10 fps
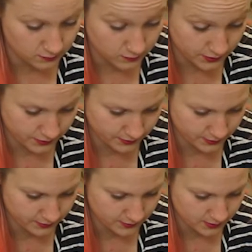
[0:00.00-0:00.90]
water
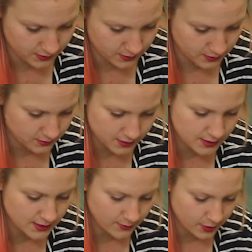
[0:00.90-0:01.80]
roots. So it's
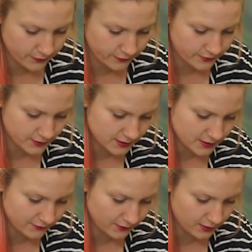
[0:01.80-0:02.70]
the same kind of roots
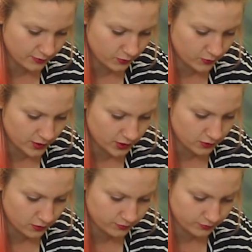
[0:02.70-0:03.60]
that develop when
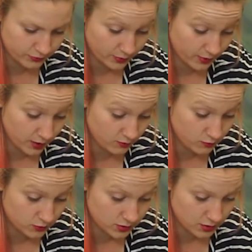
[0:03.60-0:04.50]
you propagate in
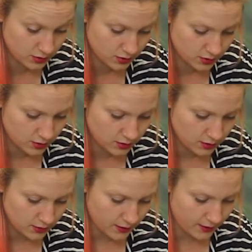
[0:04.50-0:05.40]
water,
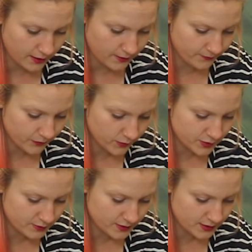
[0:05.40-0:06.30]

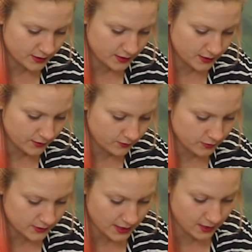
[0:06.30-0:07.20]
which means that they
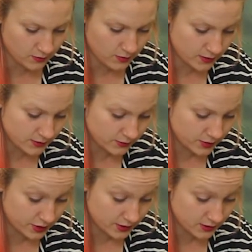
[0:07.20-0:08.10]
will take a while to
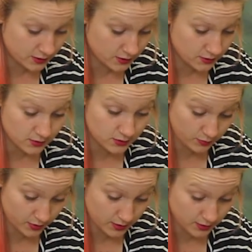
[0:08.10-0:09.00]
adjust to
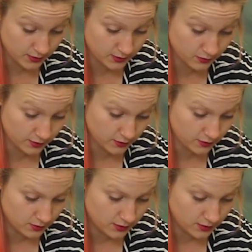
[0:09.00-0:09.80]
being in soil.